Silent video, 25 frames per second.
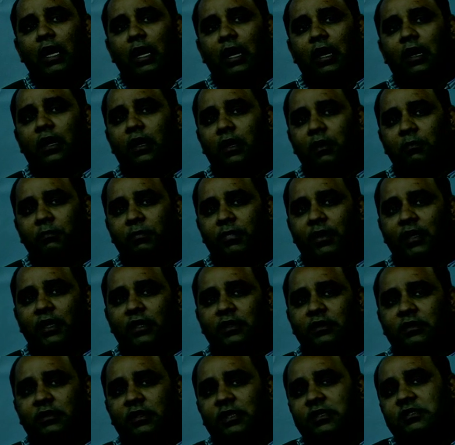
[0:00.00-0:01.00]

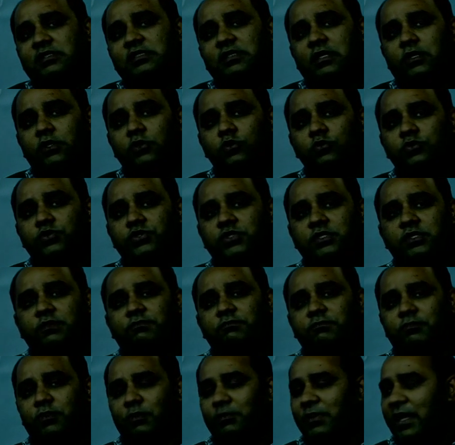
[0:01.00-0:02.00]
There is a huge
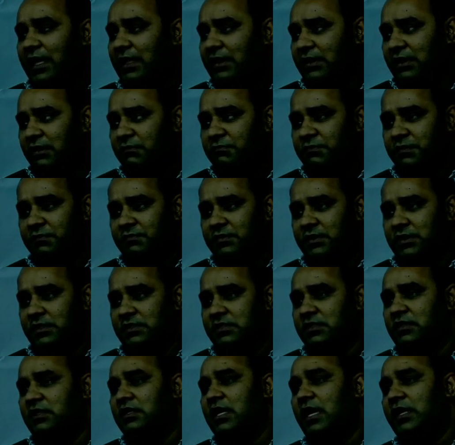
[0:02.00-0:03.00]
shift from
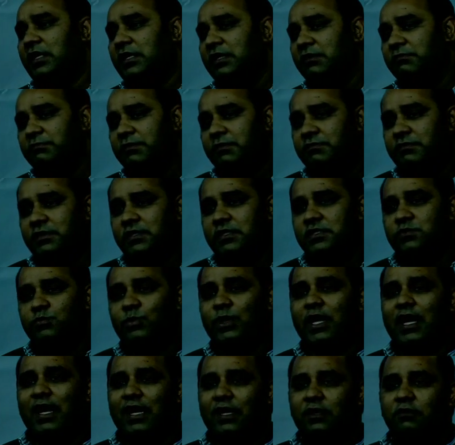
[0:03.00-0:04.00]
1950s. In 1950s,
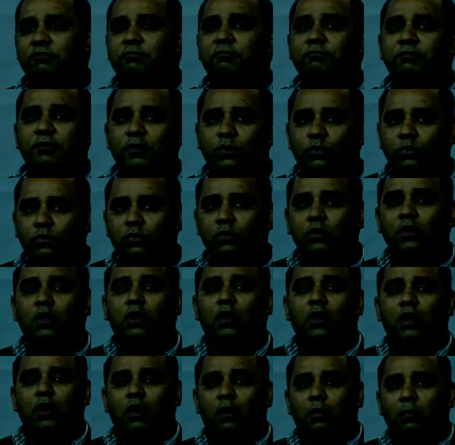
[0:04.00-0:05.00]
we had few
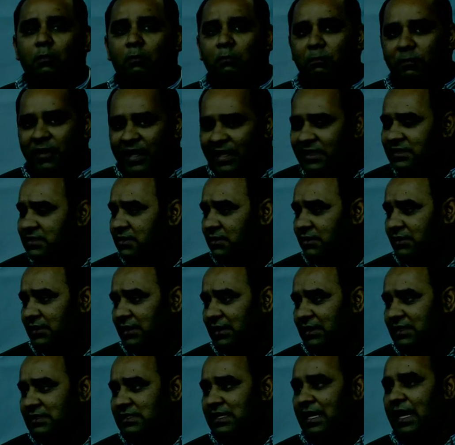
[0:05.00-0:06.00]
big
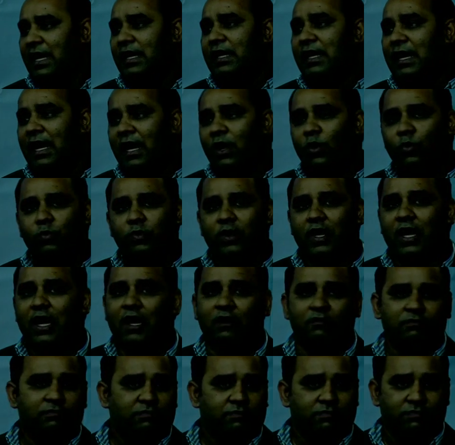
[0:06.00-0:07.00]
cities, and now we
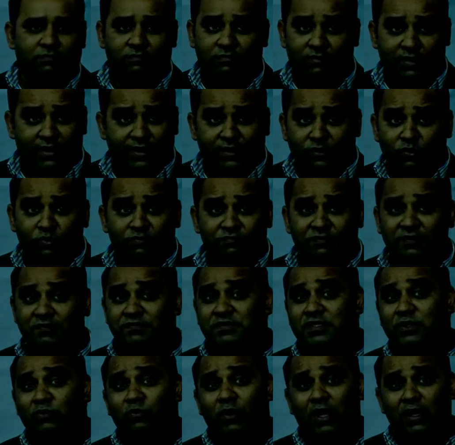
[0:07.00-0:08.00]
have
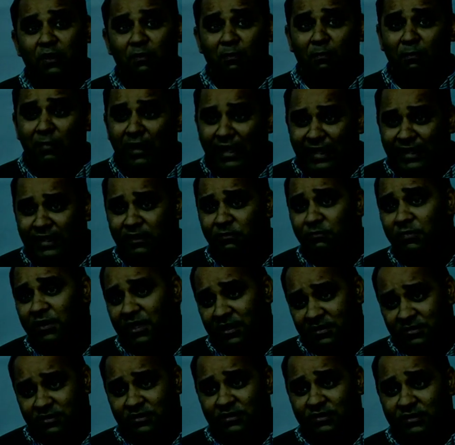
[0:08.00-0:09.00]
51 million
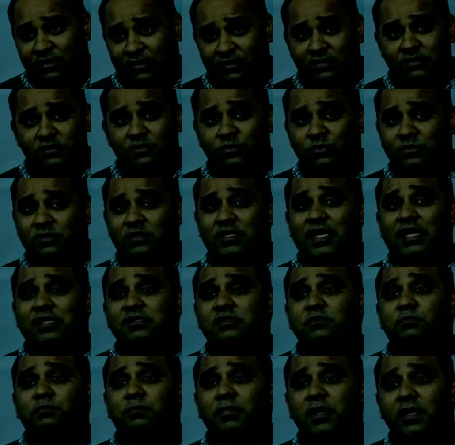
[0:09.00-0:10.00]
plus cities. So
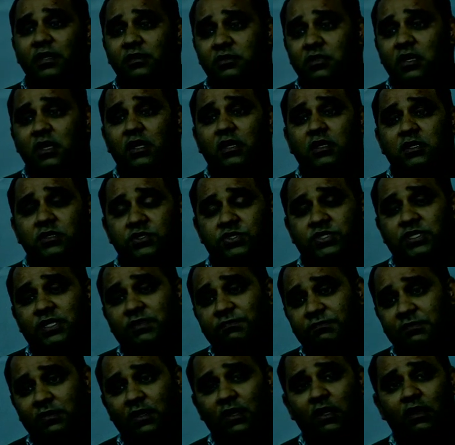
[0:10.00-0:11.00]
that's a big
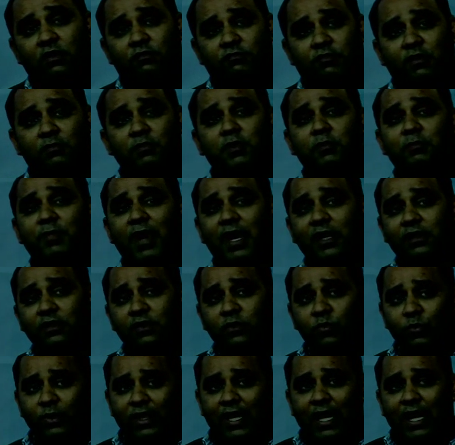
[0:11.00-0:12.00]
shift from the
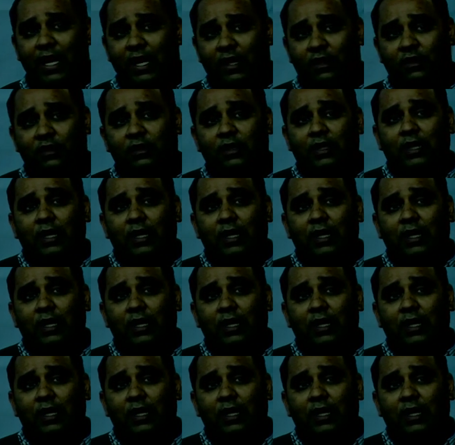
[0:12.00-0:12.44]
pattern we had.